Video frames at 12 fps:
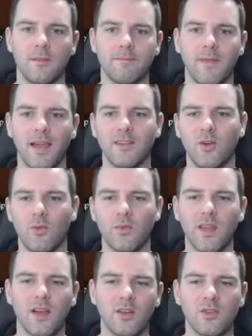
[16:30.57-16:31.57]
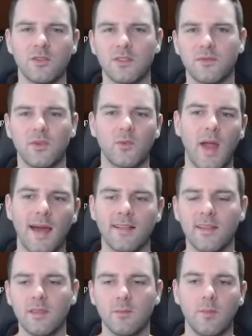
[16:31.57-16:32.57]
I don't think I'll use it for
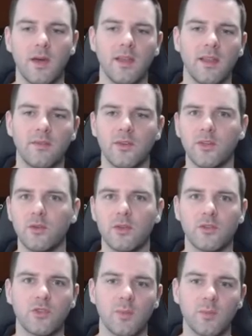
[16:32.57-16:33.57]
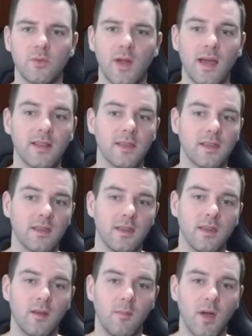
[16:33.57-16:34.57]
rally, but if you're doing a triple rally,
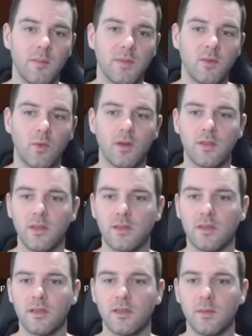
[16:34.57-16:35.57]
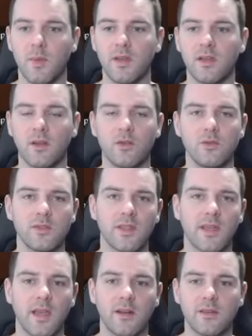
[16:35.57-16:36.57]
might be worth it depending on who's at the
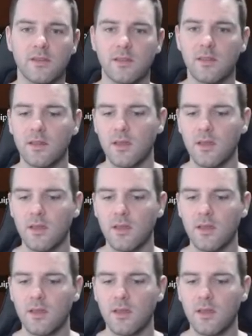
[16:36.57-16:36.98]
garrison.